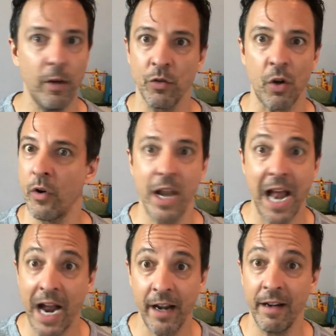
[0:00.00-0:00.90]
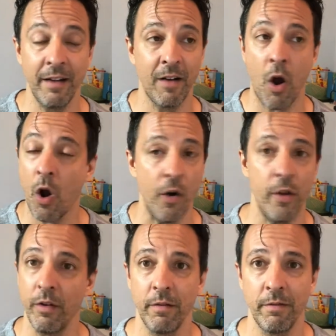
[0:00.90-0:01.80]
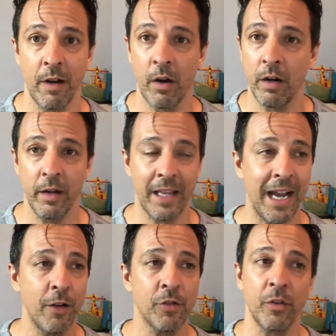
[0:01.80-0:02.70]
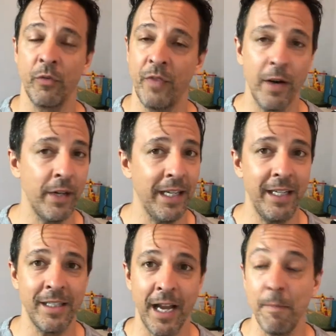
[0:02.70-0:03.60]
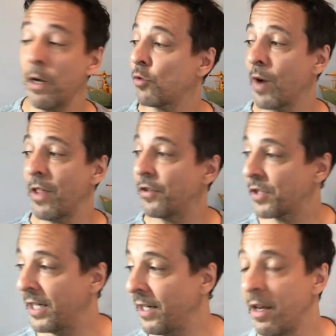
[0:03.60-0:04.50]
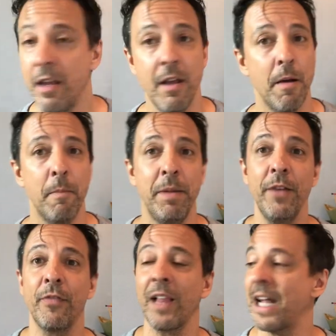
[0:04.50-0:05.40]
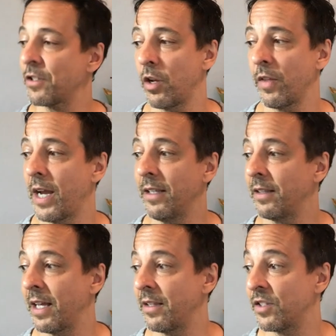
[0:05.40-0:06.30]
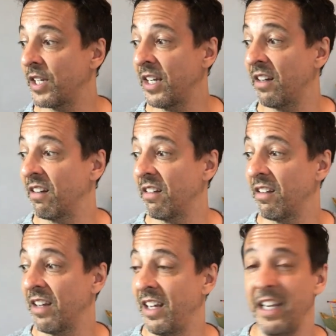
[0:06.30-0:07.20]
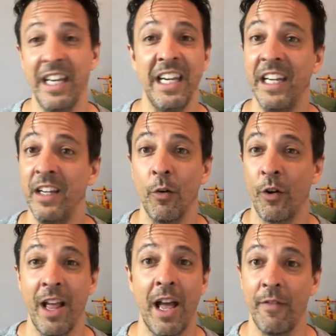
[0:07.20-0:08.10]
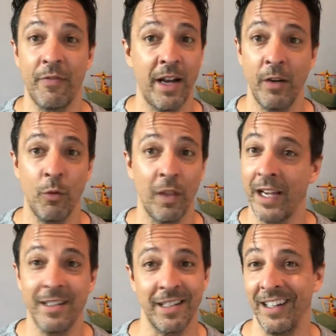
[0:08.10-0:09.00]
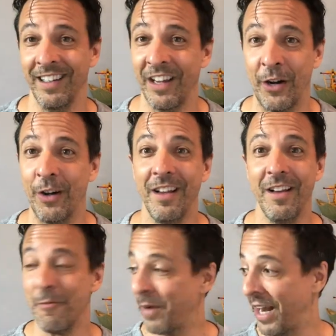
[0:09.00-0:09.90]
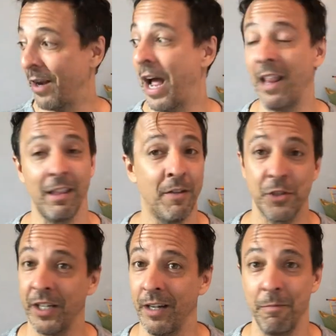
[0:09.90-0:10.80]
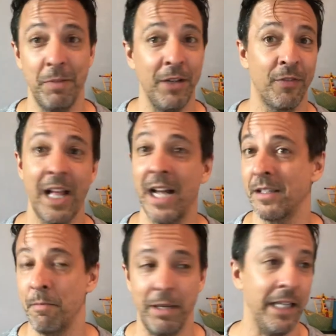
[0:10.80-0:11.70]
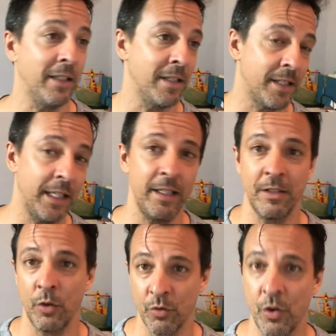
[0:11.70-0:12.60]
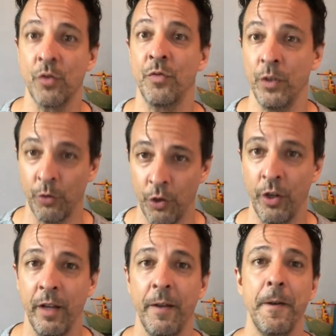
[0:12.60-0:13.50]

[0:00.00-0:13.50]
notes are not hard. The high notes are very easy. I'd much rather sing B flats all night than sing an E or an F. I don't like singing there, but I love singing B flats and Bs and Cs. Those notes feel good.